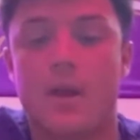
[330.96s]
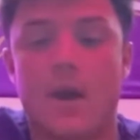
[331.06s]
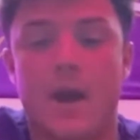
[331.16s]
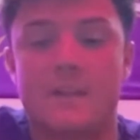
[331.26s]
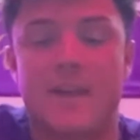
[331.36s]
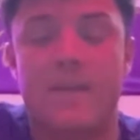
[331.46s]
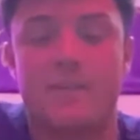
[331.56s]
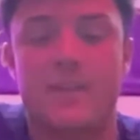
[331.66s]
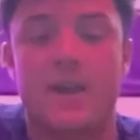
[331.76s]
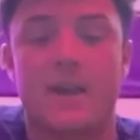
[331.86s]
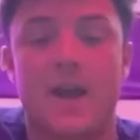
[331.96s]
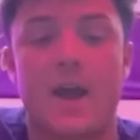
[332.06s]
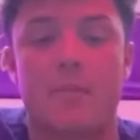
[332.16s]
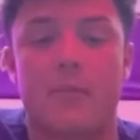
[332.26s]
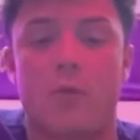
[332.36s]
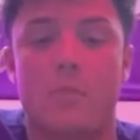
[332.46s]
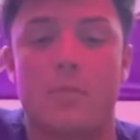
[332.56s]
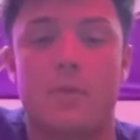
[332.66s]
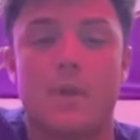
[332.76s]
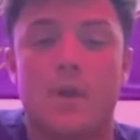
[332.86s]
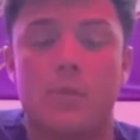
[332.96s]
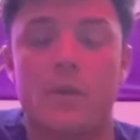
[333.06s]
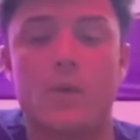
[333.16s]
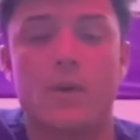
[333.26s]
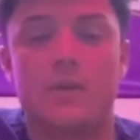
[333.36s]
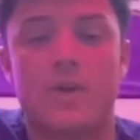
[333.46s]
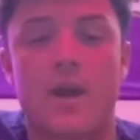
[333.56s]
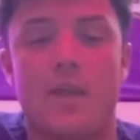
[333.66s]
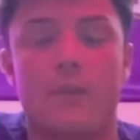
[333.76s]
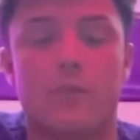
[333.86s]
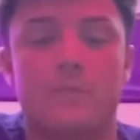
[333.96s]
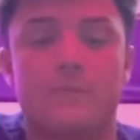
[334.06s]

I just gave everything I got and performed pretty well to a high level.